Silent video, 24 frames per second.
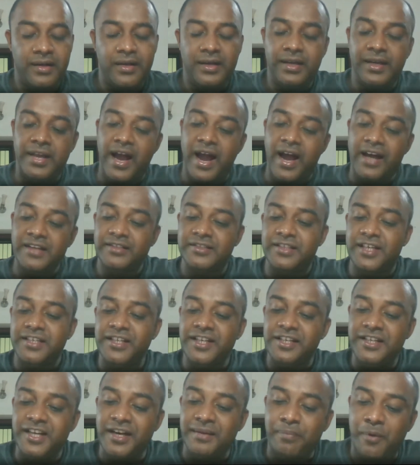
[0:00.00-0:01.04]
Caste in
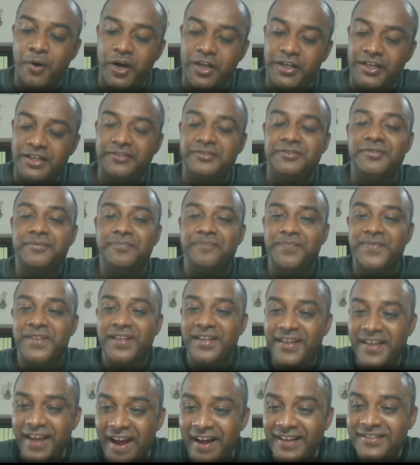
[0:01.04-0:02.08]
Indian Politics.
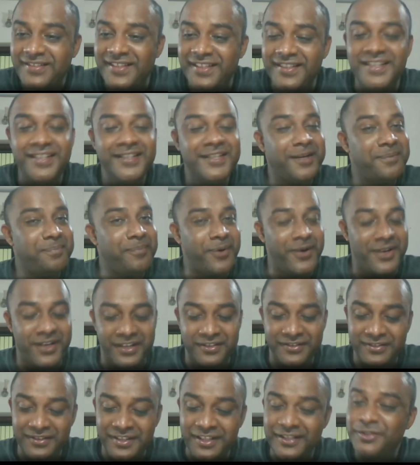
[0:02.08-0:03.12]
Caste in Indian
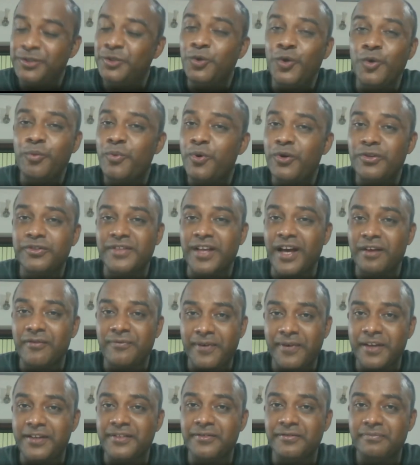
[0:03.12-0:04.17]
Politics. These two books are,
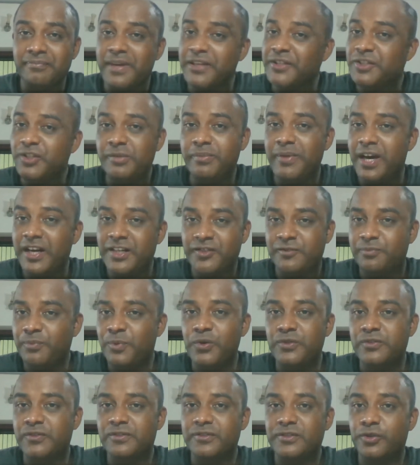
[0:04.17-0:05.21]
friends, benchmarks
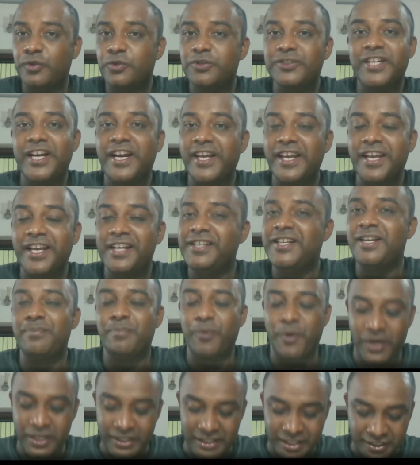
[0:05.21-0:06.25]
books to study Indian
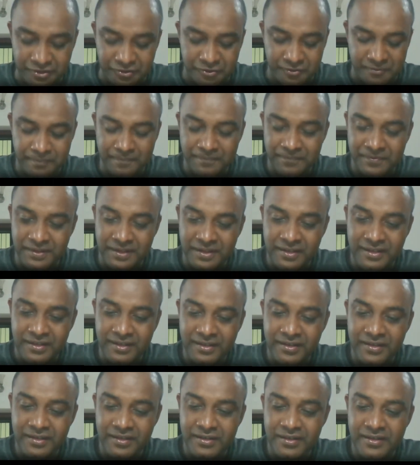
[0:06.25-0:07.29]
politics.
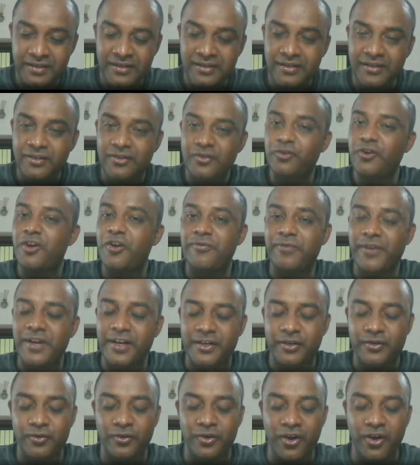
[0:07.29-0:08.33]
Rudolf
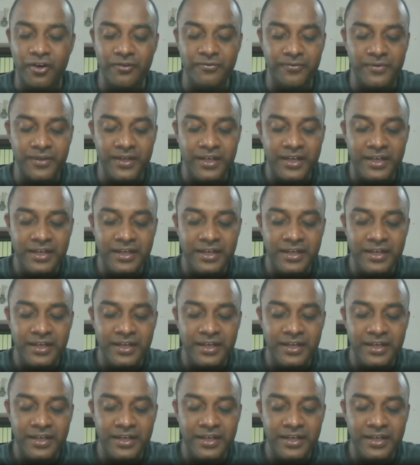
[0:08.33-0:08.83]
and Rudolf,